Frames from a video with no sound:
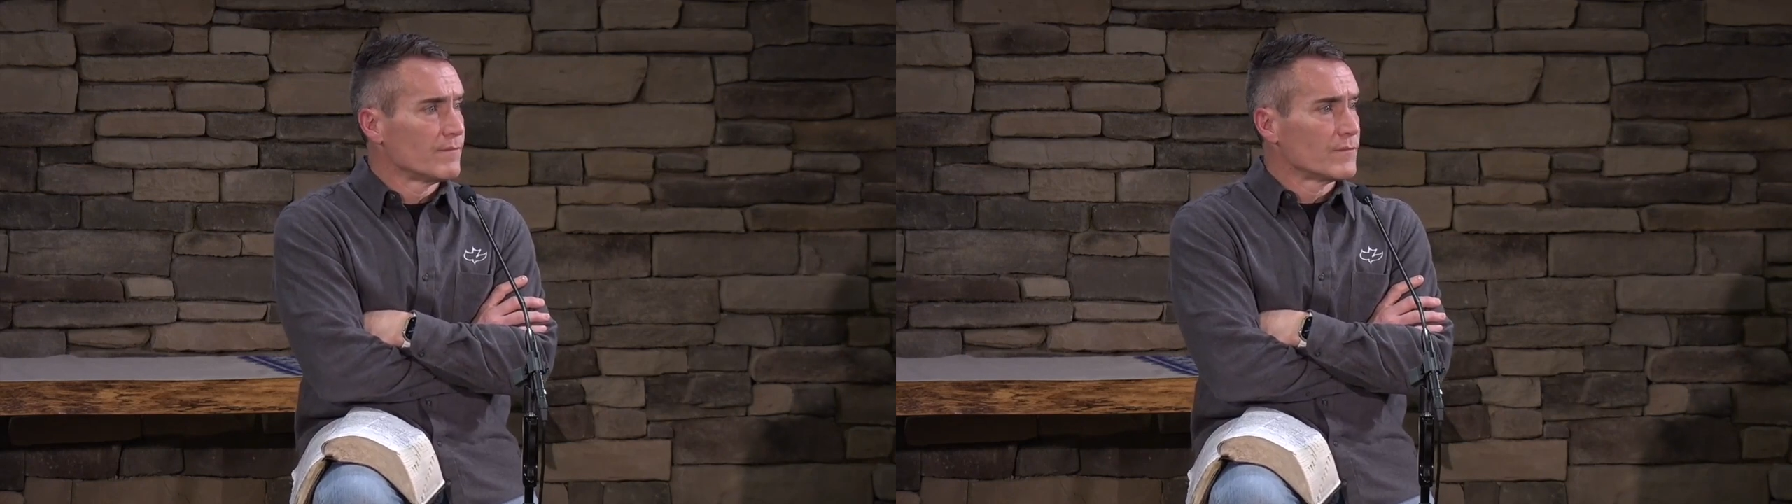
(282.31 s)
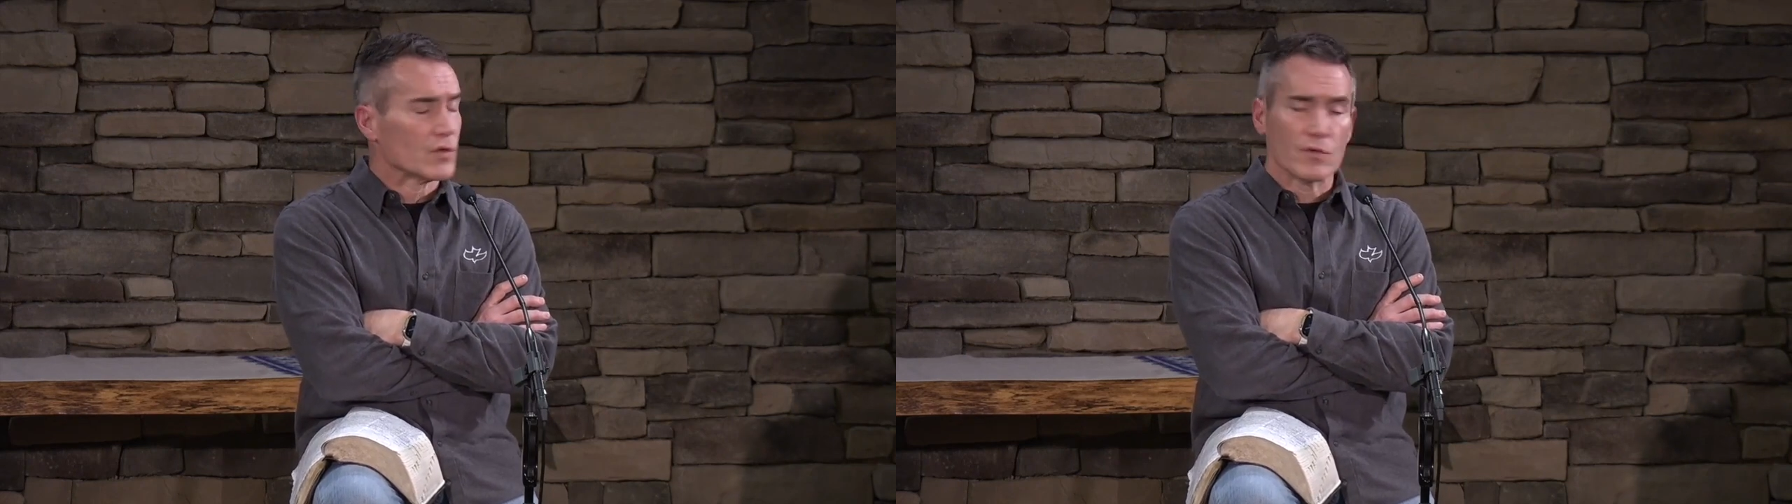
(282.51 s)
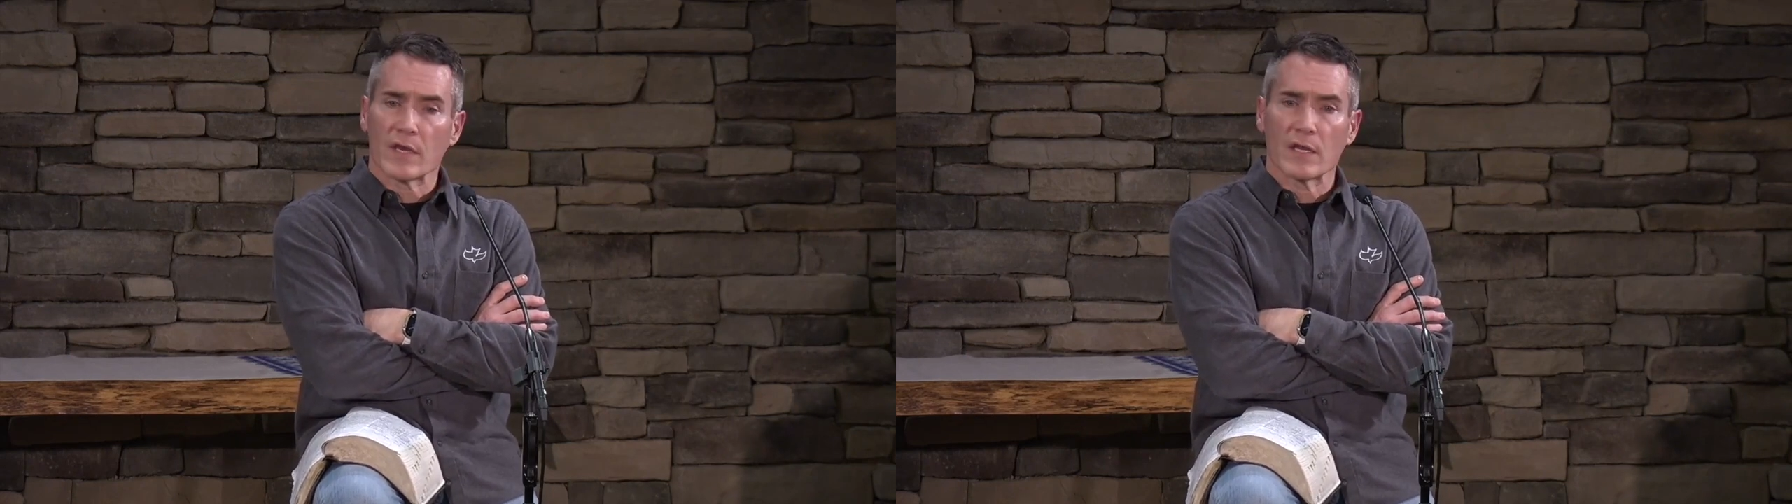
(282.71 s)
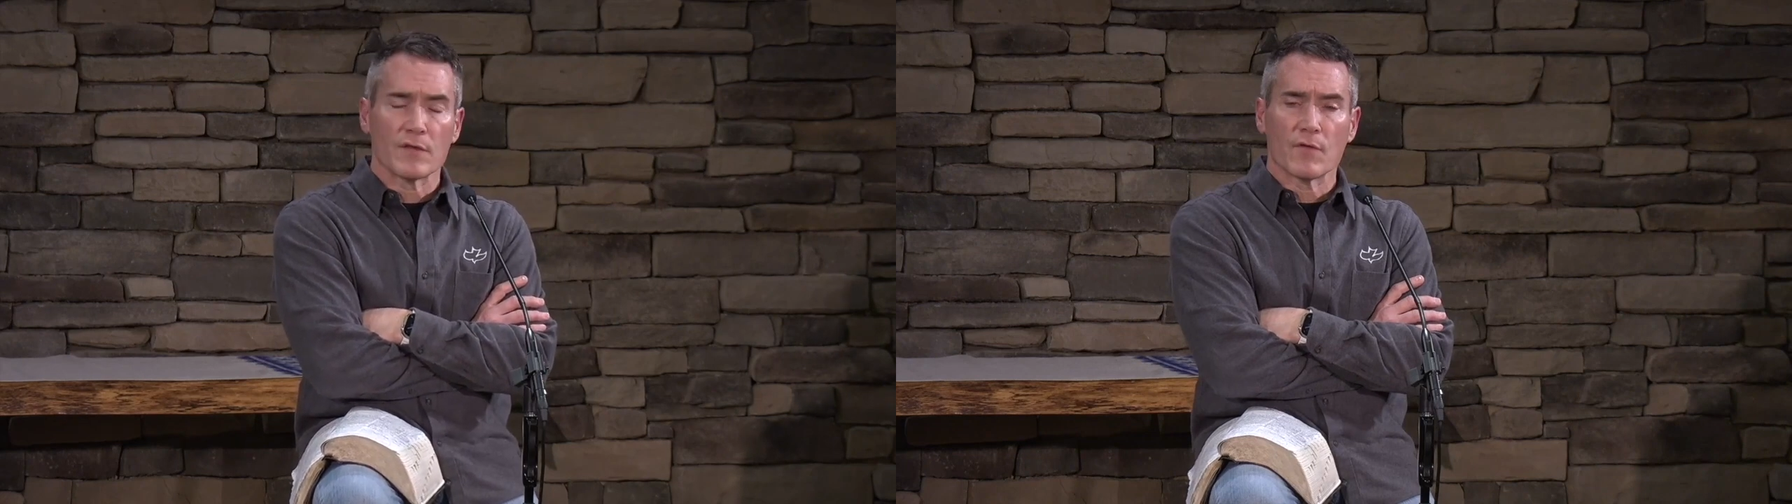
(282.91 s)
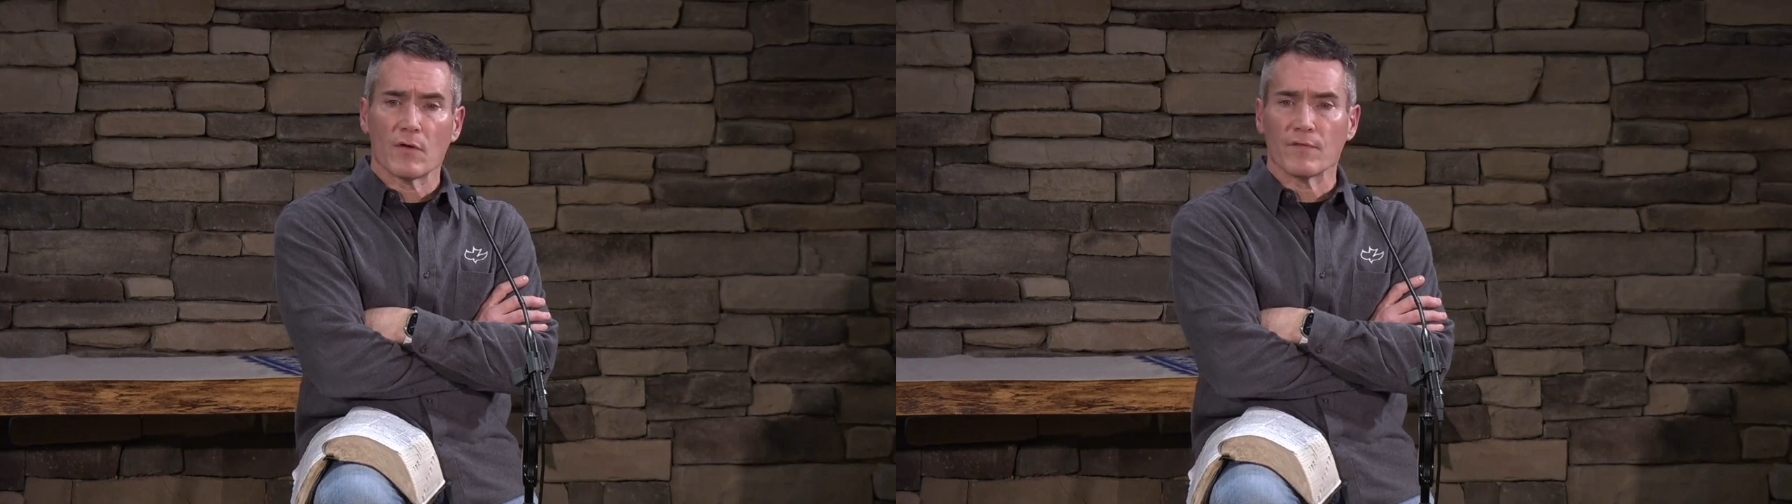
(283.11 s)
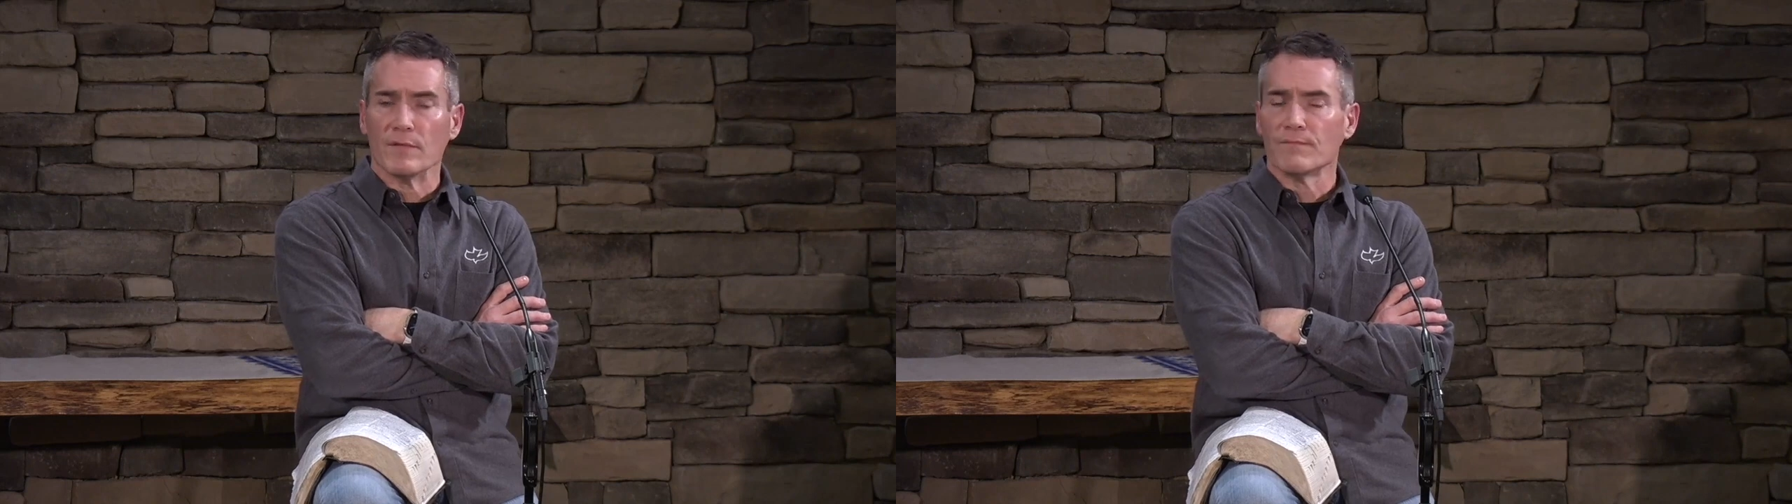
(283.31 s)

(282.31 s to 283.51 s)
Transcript: So you can't evolve it.